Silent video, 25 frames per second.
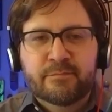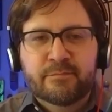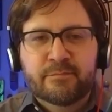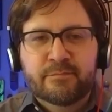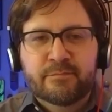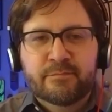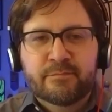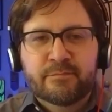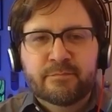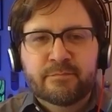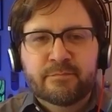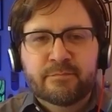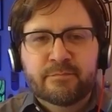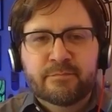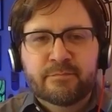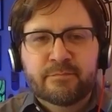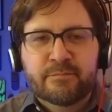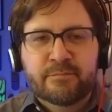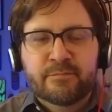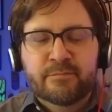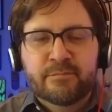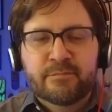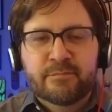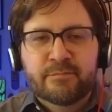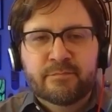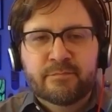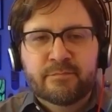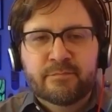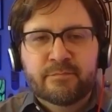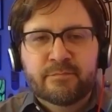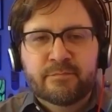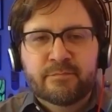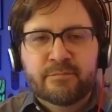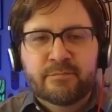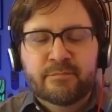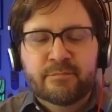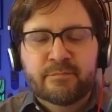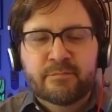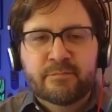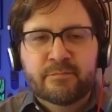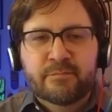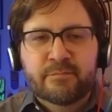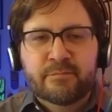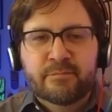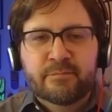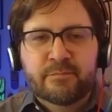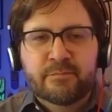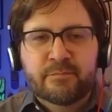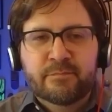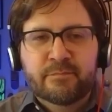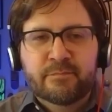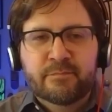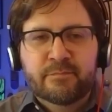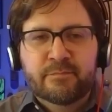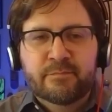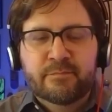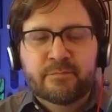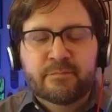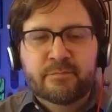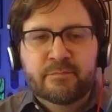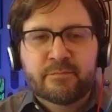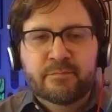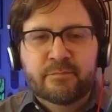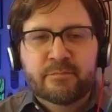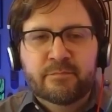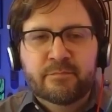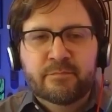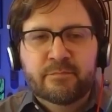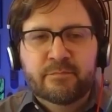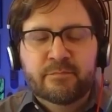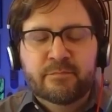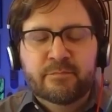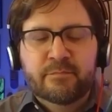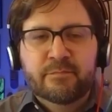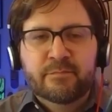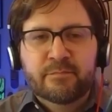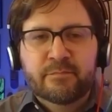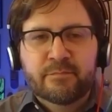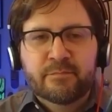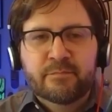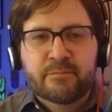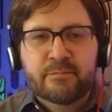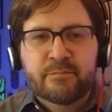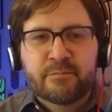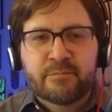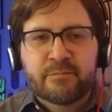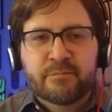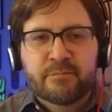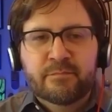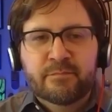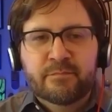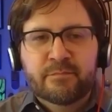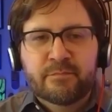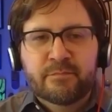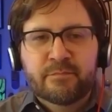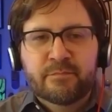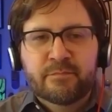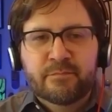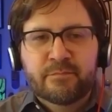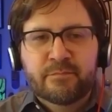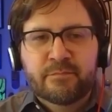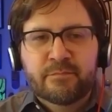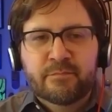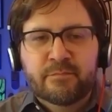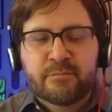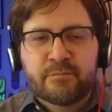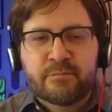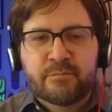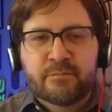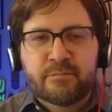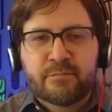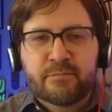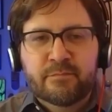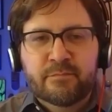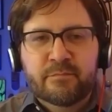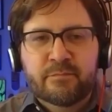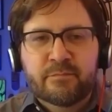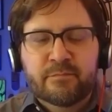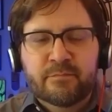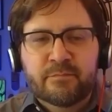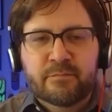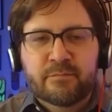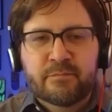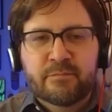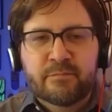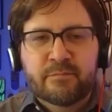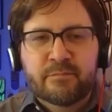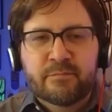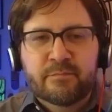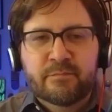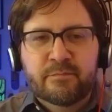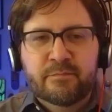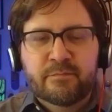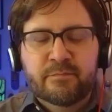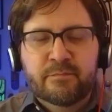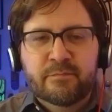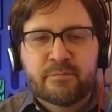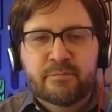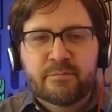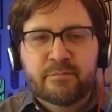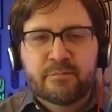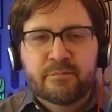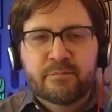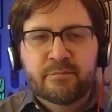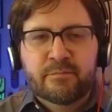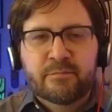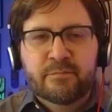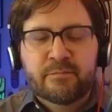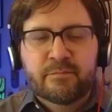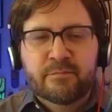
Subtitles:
(silent)